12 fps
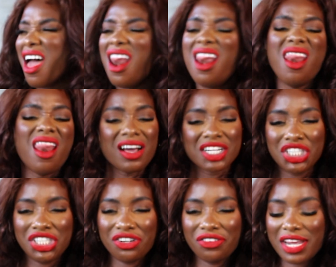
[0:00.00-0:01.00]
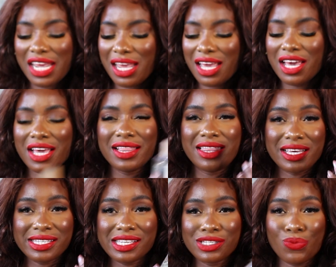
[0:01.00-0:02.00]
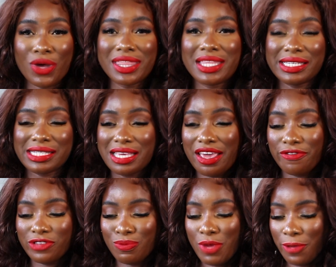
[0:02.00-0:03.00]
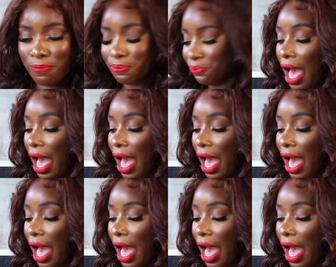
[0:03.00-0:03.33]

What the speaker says: luxury. This is what this gives me.